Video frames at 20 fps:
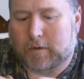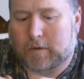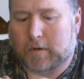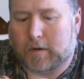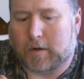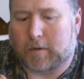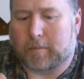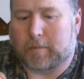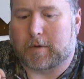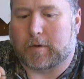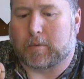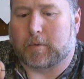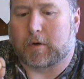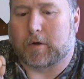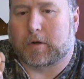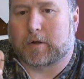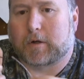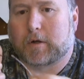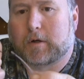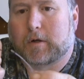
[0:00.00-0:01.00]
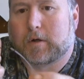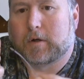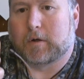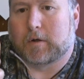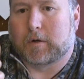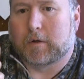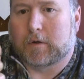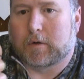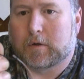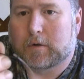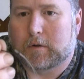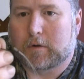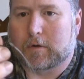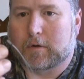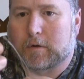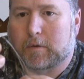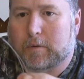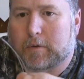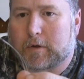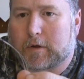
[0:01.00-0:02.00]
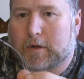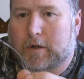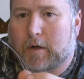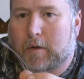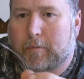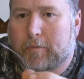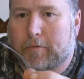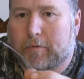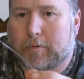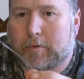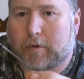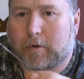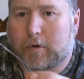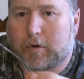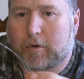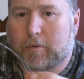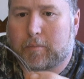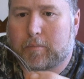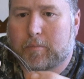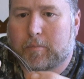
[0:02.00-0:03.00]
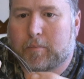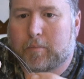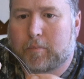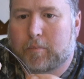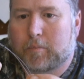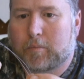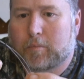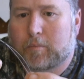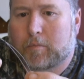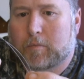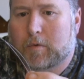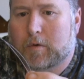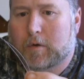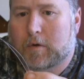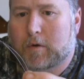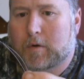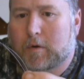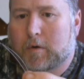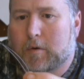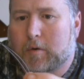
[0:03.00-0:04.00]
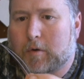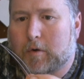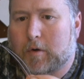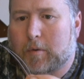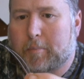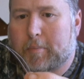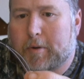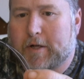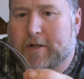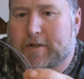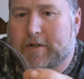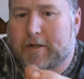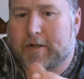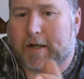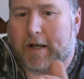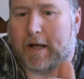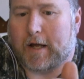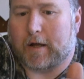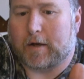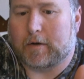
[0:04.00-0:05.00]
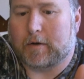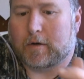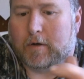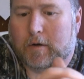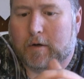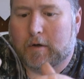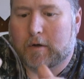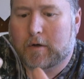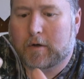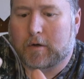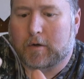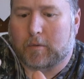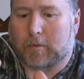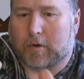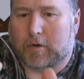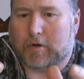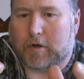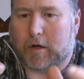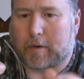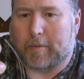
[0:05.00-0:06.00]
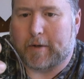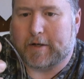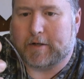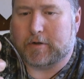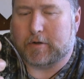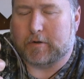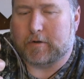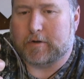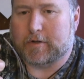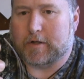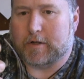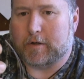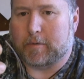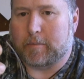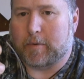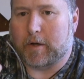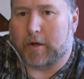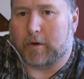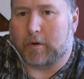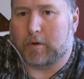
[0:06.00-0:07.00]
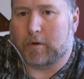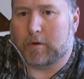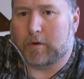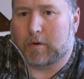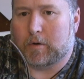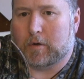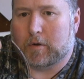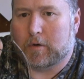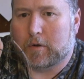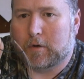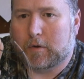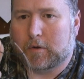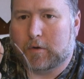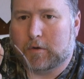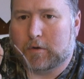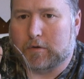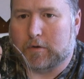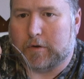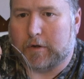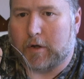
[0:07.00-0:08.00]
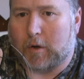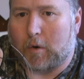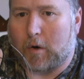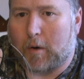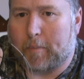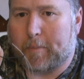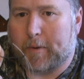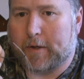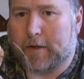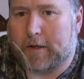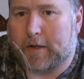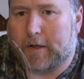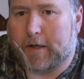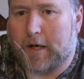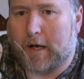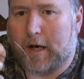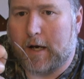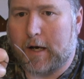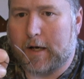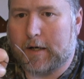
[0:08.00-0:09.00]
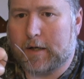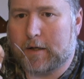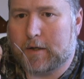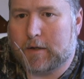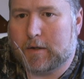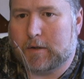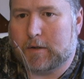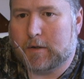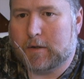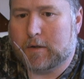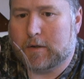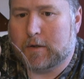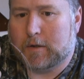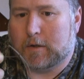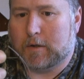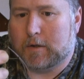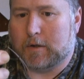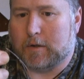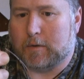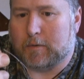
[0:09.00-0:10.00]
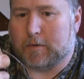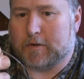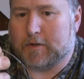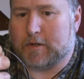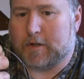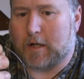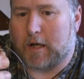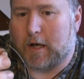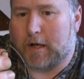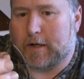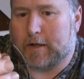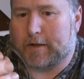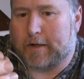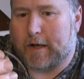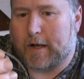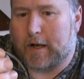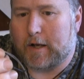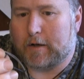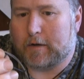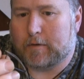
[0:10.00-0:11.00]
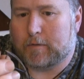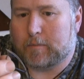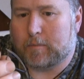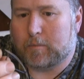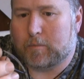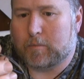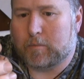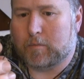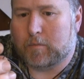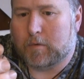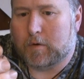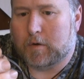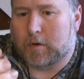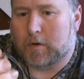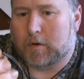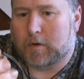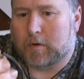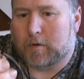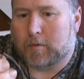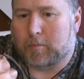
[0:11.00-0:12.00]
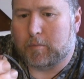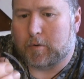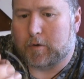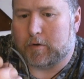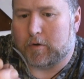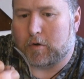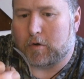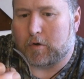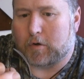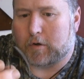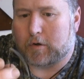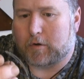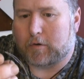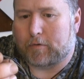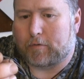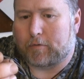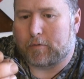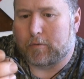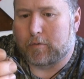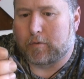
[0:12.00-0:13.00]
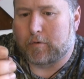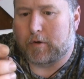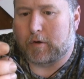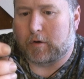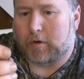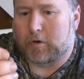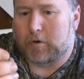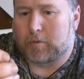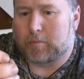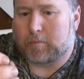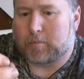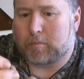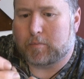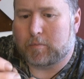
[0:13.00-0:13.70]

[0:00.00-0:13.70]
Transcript: Oh, it worked. So we're going to come through the loop. I'm going to pinch it down. You want to try to make sure it's in the middle. So you go up into the eye. I'm going to slide it down. Put the hook through the loop.